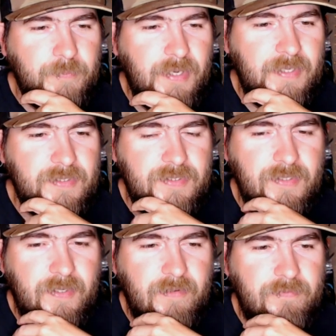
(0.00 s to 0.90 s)
painted
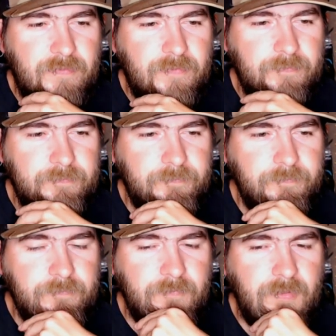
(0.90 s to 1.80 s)
stuff.
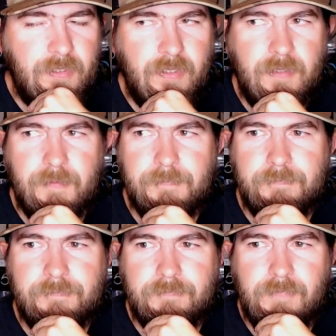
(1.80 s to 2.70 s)
Um,
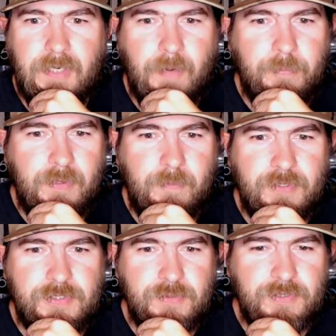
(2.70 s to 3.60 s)
I pretty
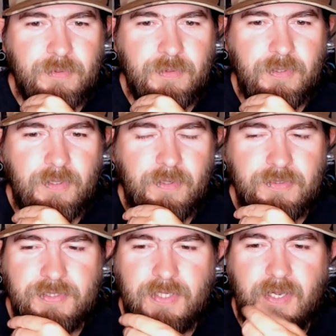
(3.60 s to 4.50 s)
much do so good on
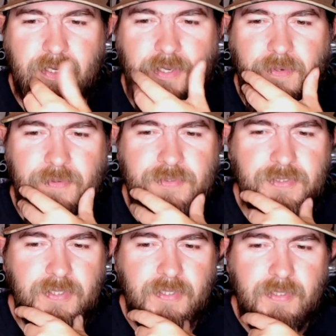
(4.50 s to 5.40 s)
stock colors
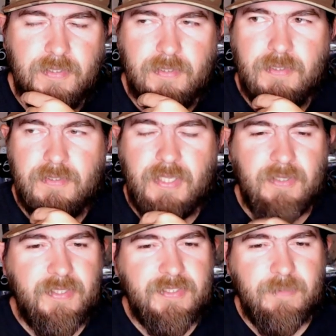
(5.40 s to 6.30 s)
that
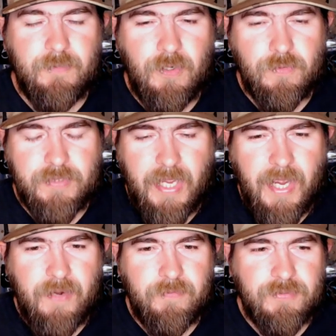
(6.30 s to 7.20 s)
unless something goes
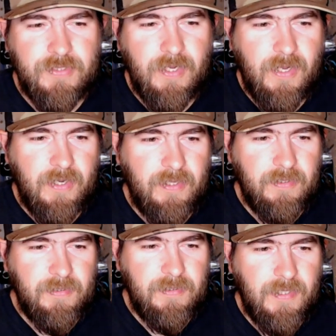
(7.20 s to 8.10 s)
out of stock,
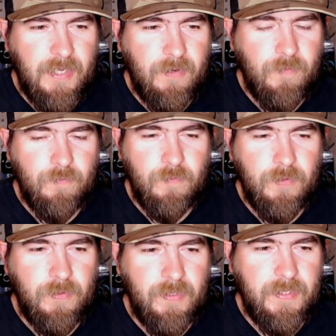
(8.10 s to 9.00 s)
I don't
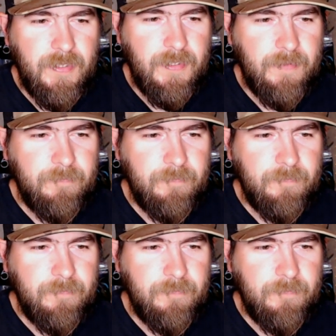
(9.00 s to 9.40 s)
really uh,